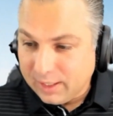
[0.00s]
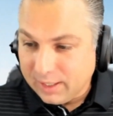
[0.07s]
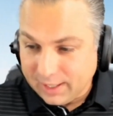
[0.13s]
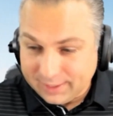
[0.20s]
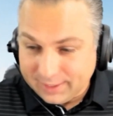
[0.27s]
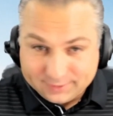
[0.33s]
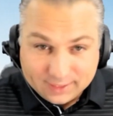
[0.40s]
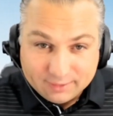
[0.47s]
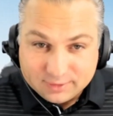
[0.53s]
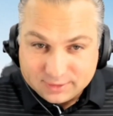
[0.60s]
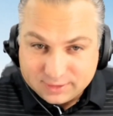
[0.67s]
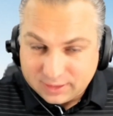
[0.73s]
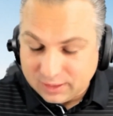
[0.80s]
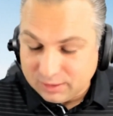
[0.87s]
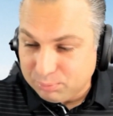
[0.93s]
and a
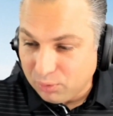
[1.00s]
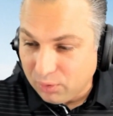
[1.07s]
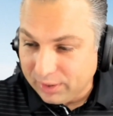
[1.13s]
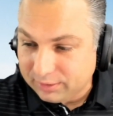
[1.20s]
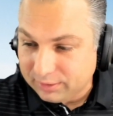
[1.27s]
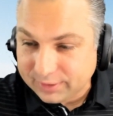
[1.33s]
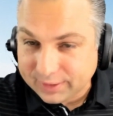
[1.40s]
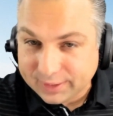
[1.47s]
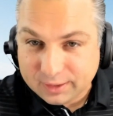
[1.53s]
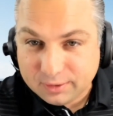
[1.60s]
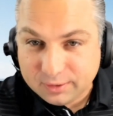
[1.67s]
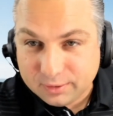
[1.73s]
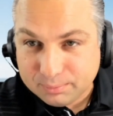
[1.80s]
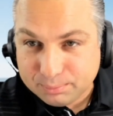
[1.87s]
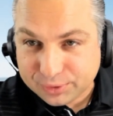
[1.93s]

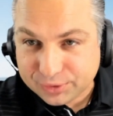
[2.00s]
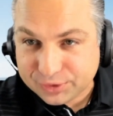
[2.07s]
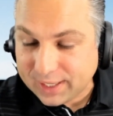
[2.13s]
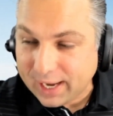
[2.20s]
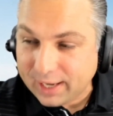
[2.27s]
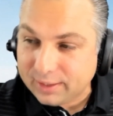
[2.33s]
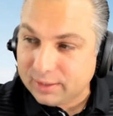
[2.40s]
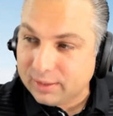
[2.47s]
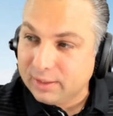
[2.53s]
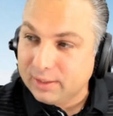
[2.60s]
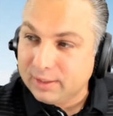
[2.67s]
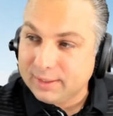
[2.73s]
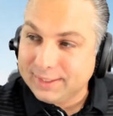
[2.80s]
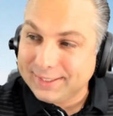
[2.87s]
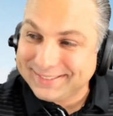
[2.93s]
17.3%
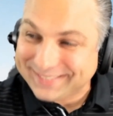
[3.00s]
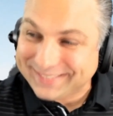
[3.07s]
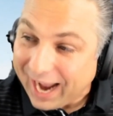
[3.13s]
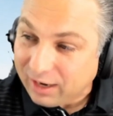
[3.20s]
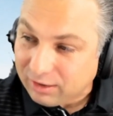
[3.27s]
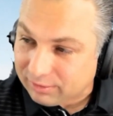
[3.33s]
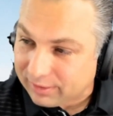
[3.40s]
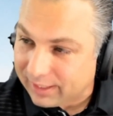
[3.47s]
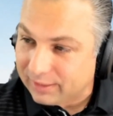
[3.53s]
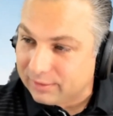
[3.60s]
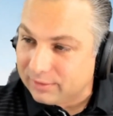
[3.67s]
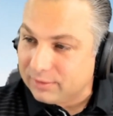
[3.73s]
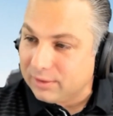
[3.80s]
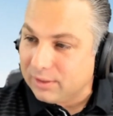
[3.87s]
sack rate.